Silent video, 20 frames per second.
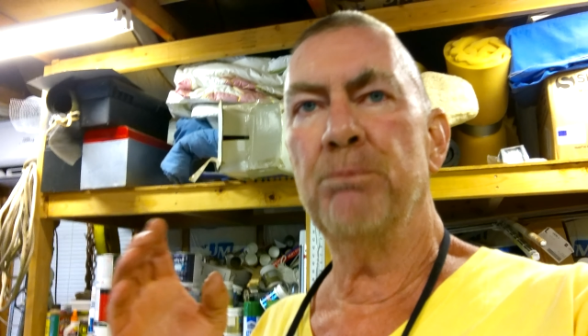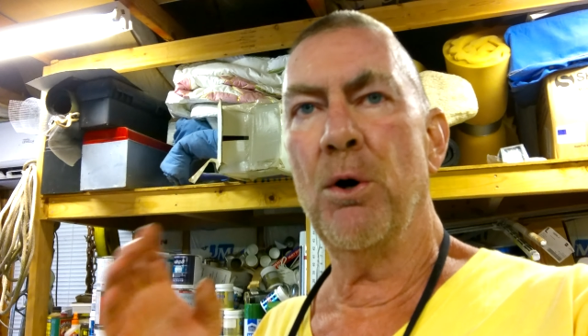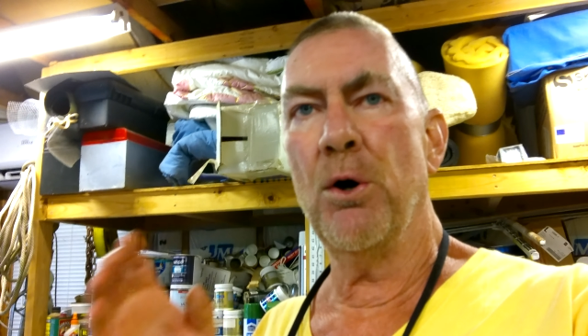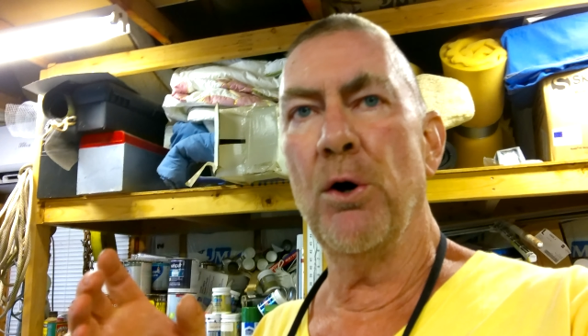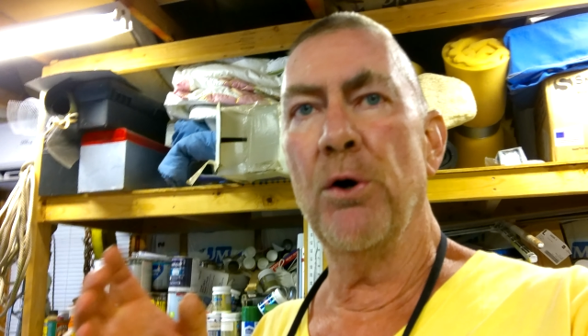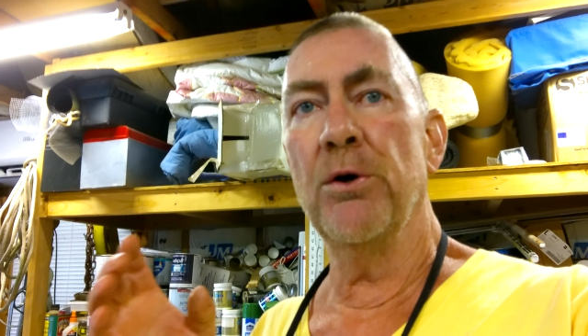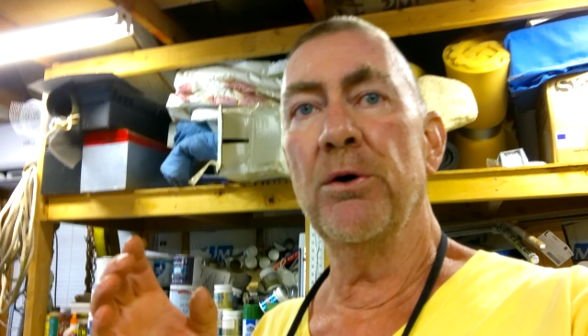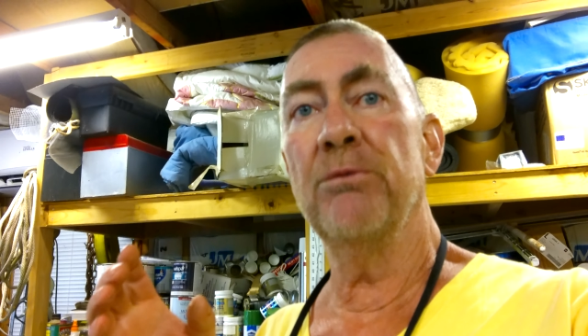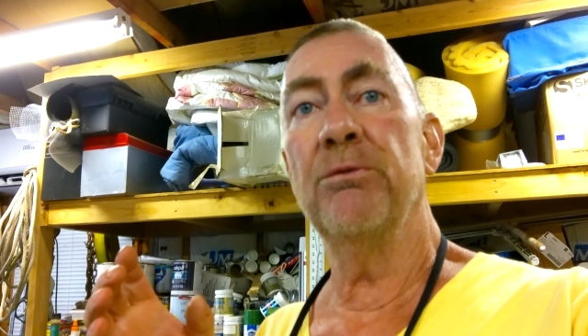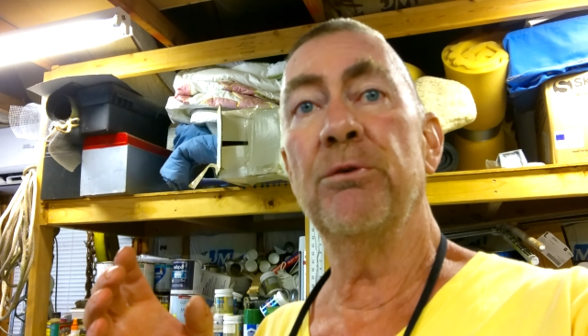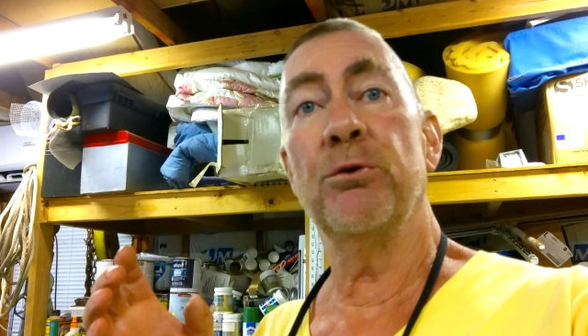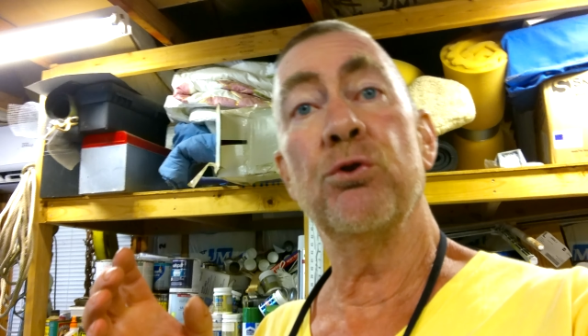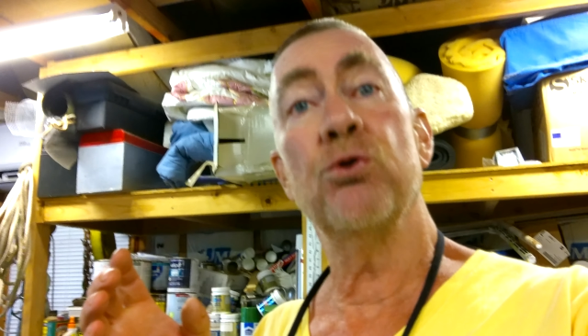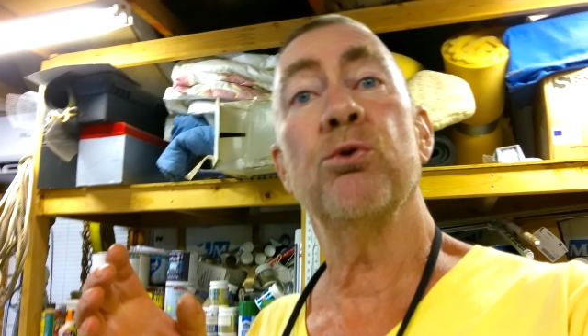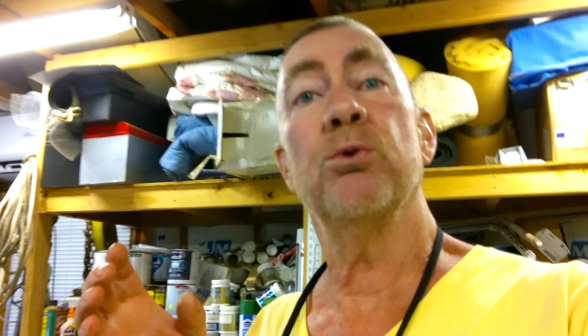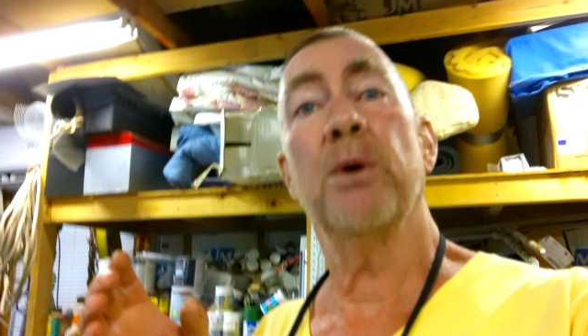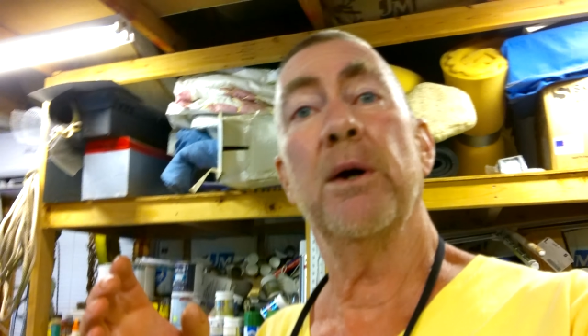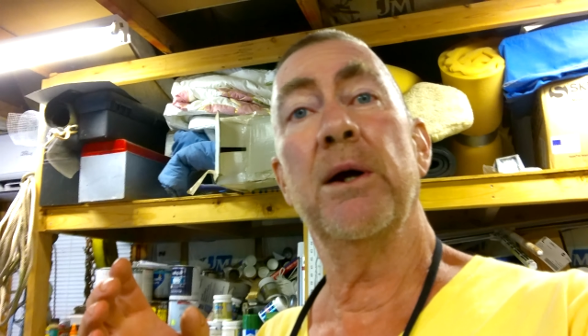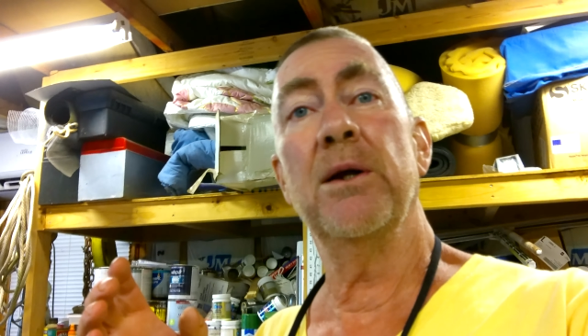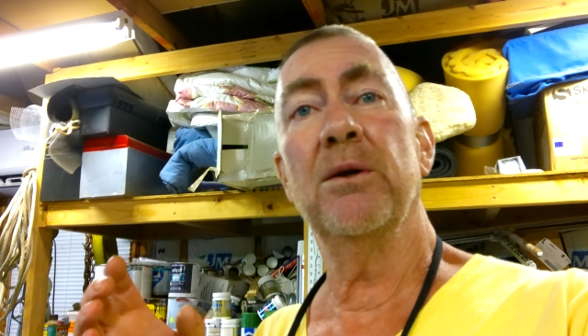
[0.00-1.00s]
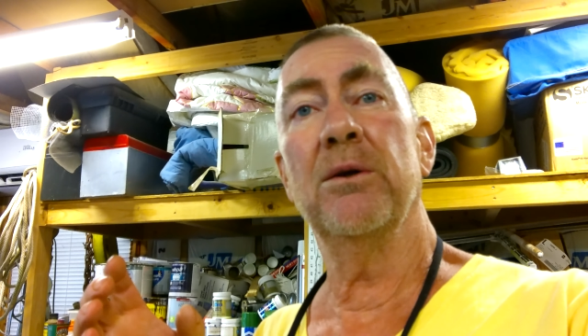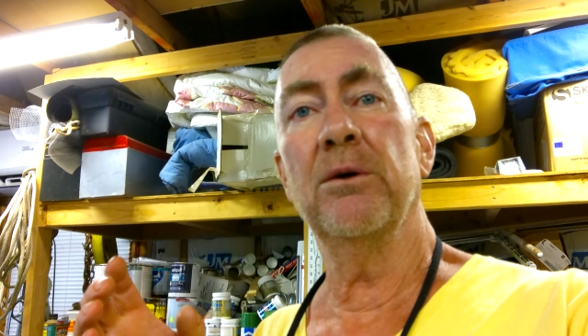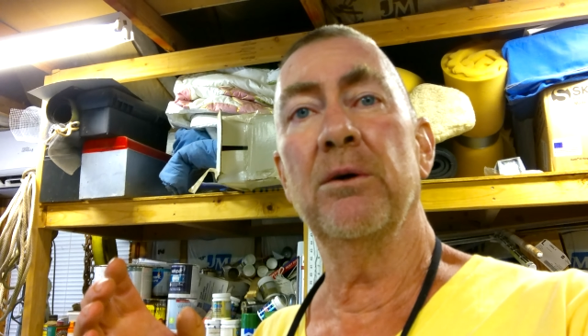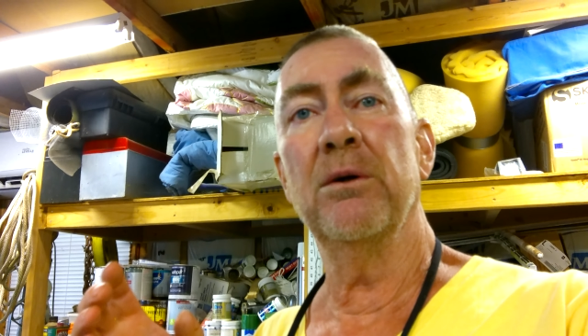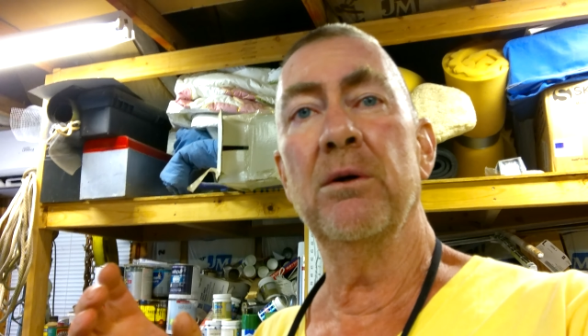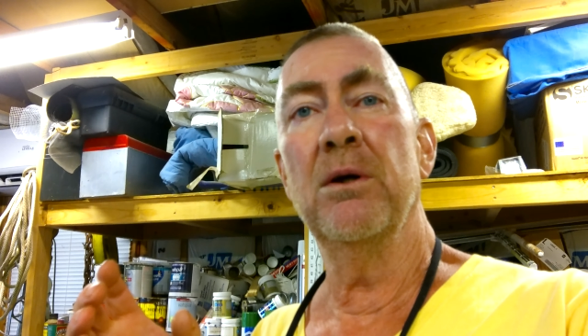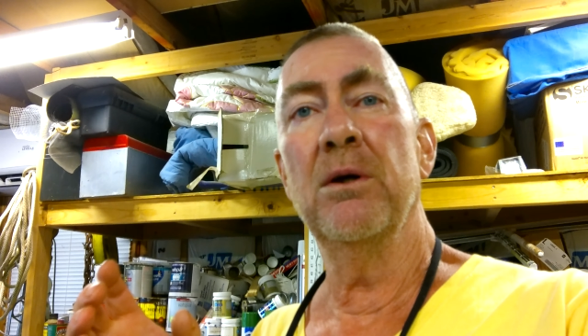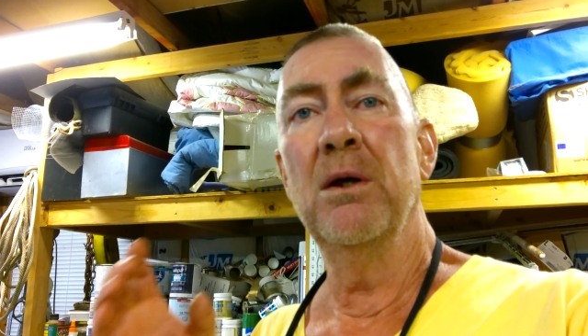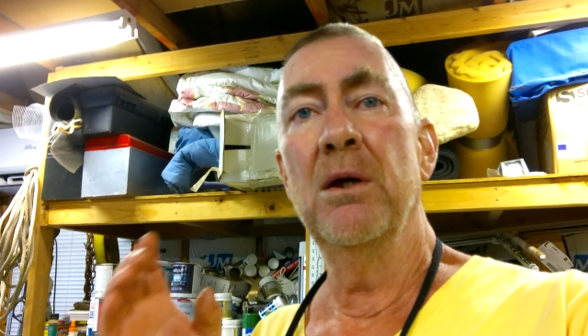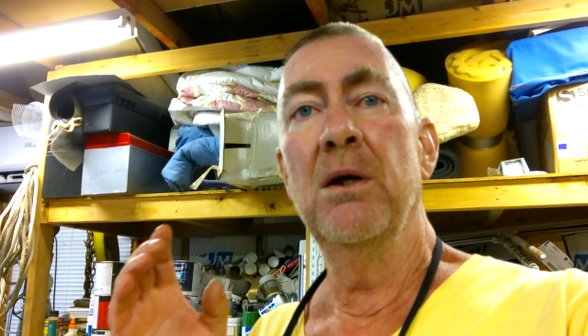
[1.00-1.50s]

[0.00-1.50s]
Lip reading: part of the trailer